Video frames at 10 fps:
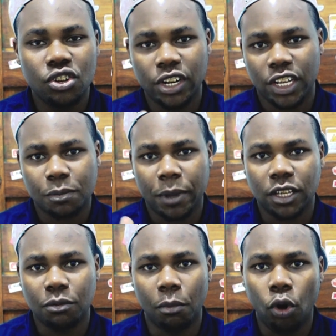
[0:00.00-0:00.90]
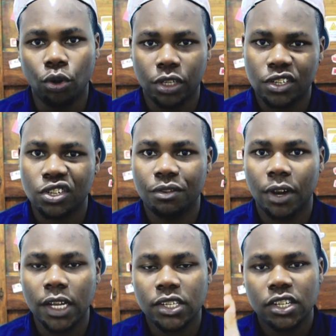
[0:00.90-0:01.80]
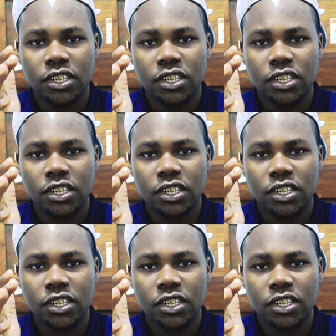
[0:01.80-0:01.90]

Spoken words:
Don't expect more on this device.